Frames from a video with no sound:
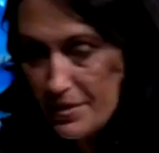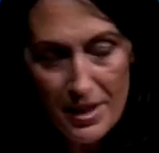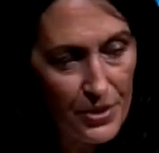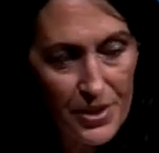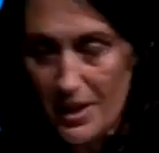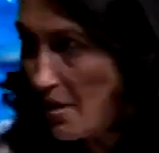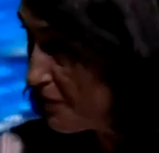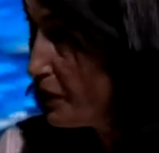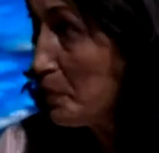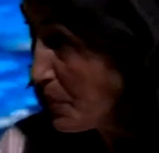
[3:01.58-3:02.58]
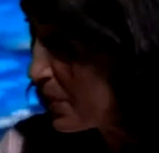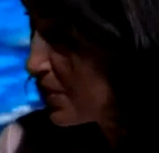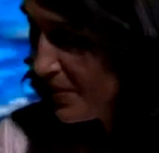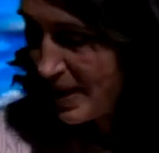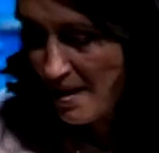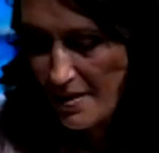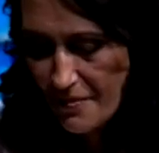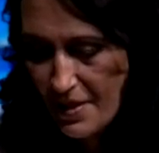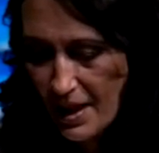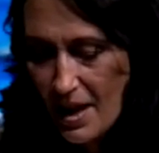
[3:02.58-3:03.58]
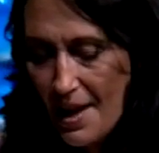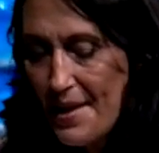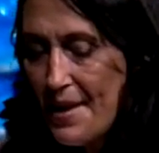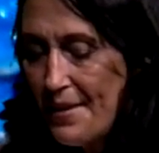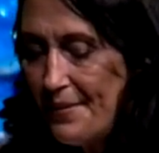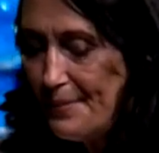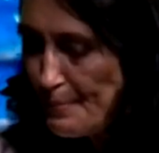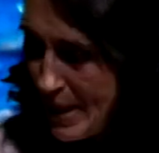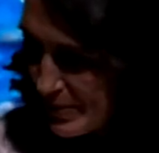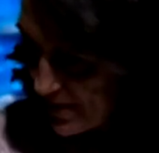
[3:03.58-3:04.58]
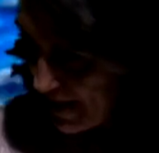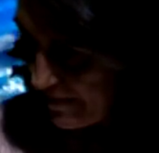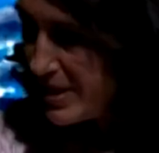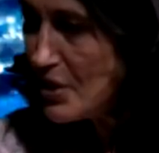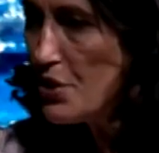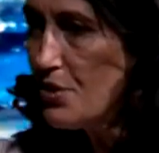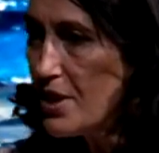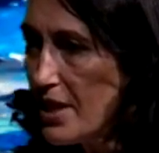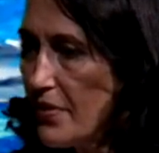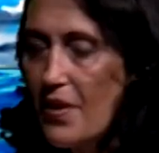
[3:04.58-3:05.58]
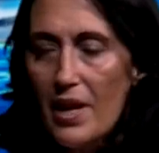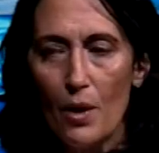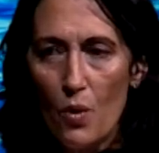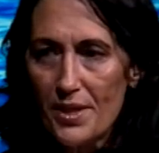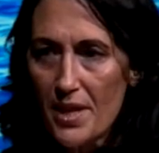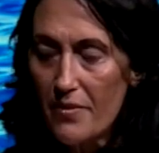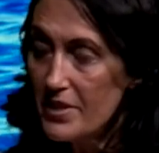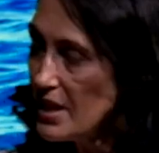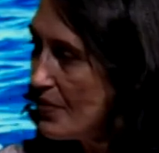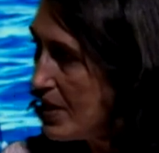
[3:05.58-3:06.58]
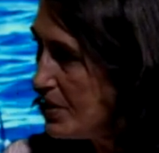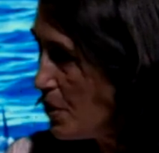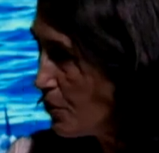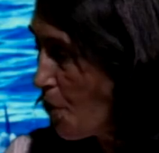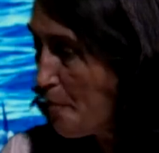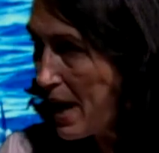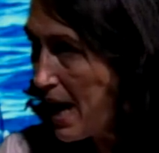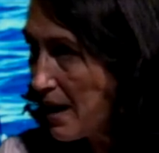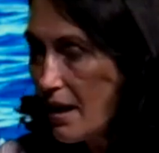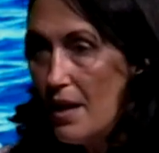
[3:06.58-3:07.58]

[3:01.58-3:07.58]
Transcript: that you see on Flipper, that kind of thing, about 72 teeth. They get one set of teeth, they don't grow back.